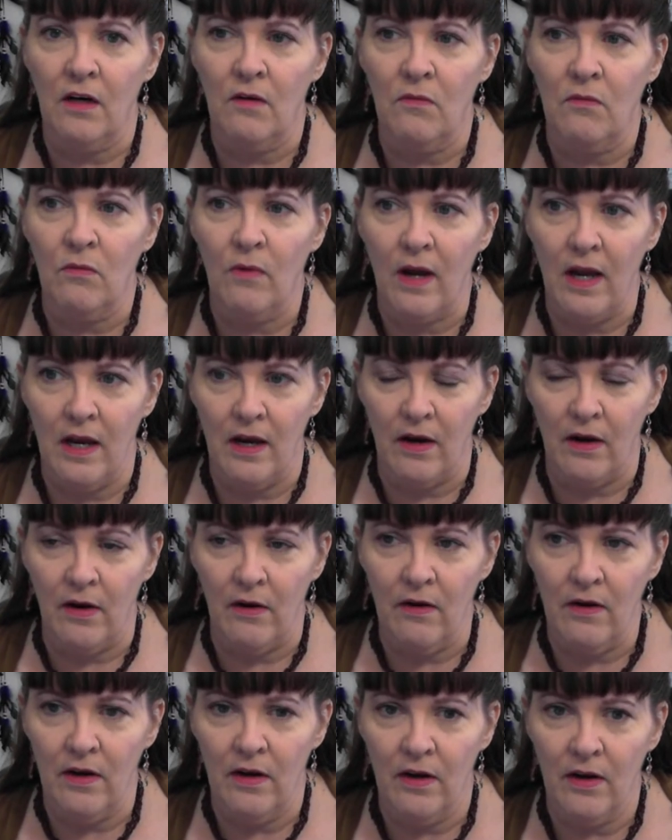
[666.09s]

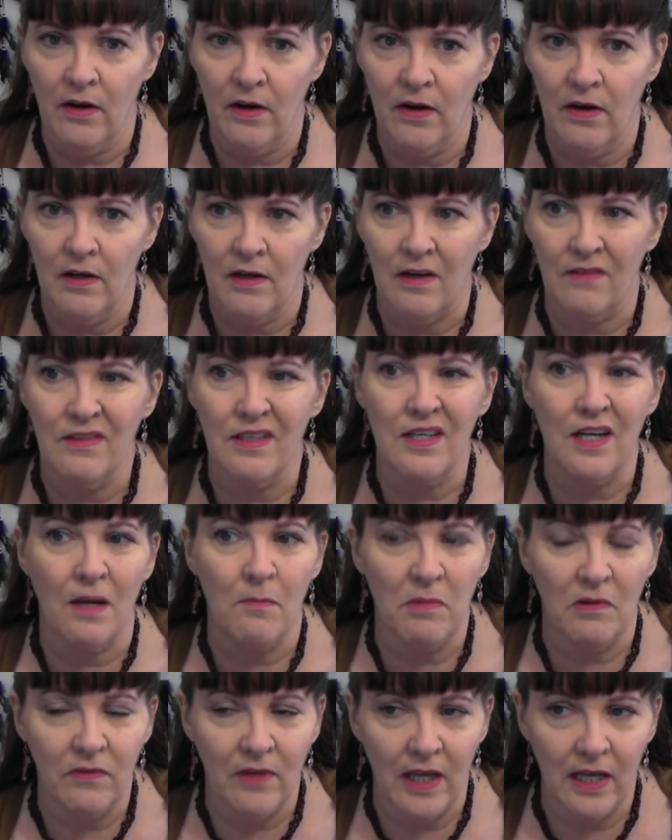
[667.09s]
aware of the
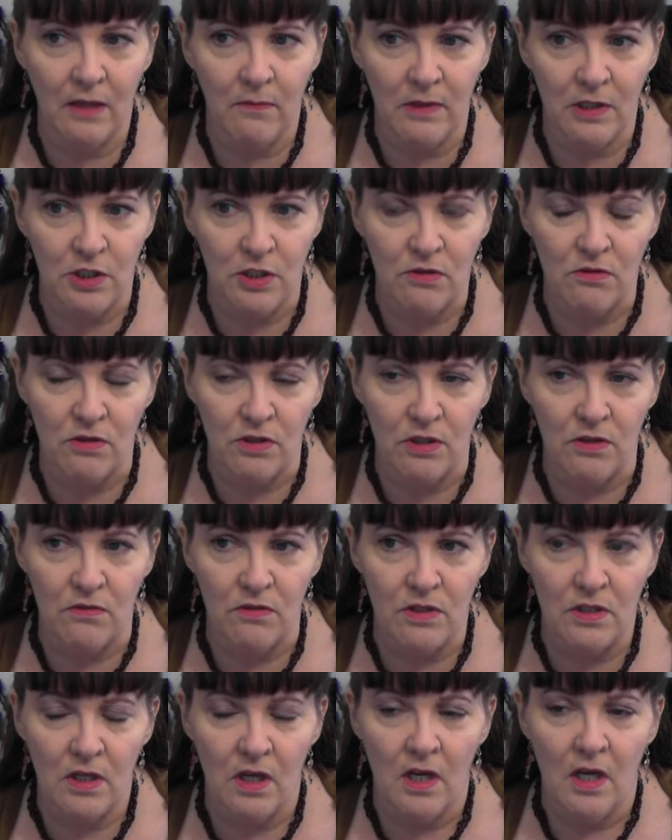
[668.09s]
type of language you
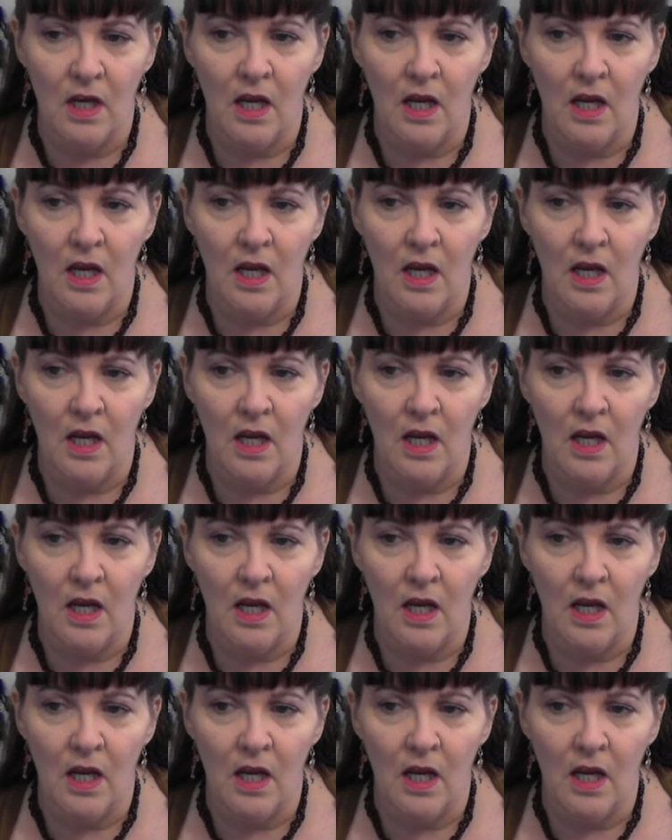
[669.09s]
use,